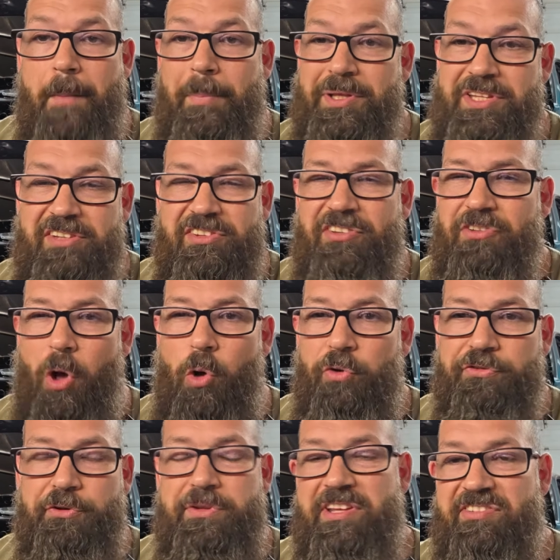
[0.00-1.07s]
but this is
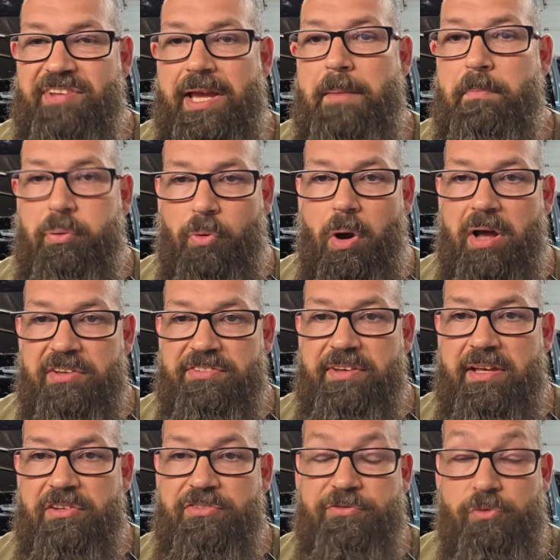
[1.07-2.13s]
also the same
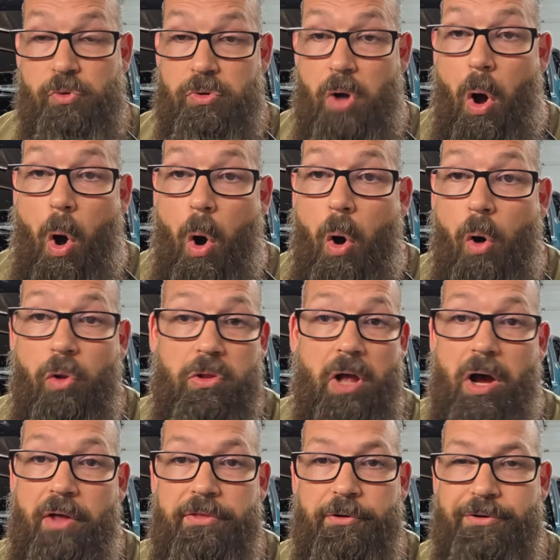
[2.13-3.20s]
process for all
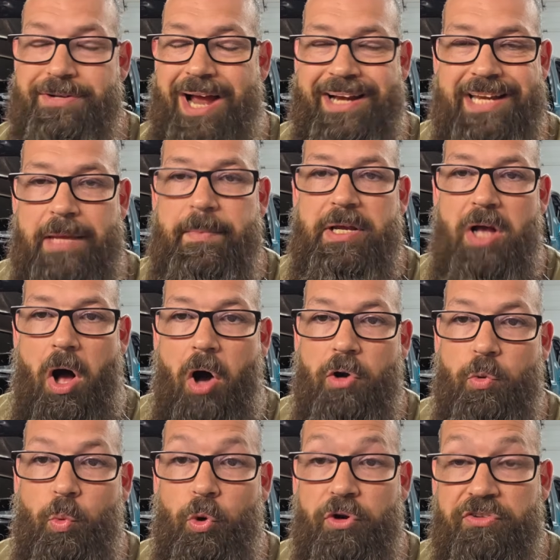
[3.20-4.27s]
other Dynamic
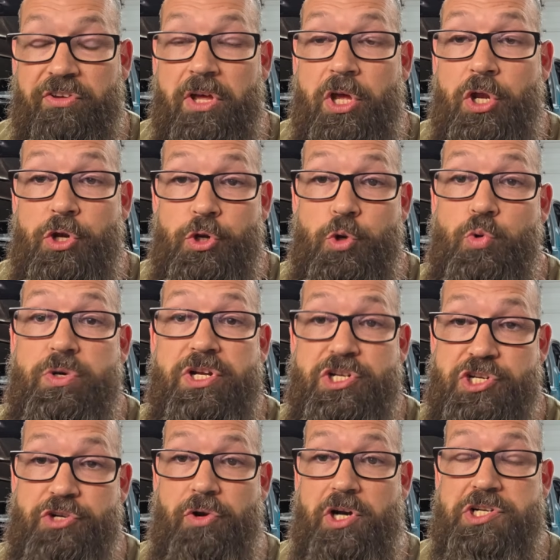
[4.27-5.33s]
Autowerx new
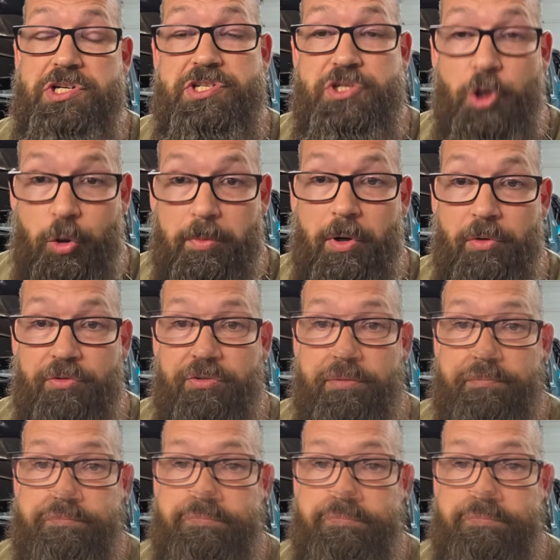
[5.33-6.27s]
construction turbos.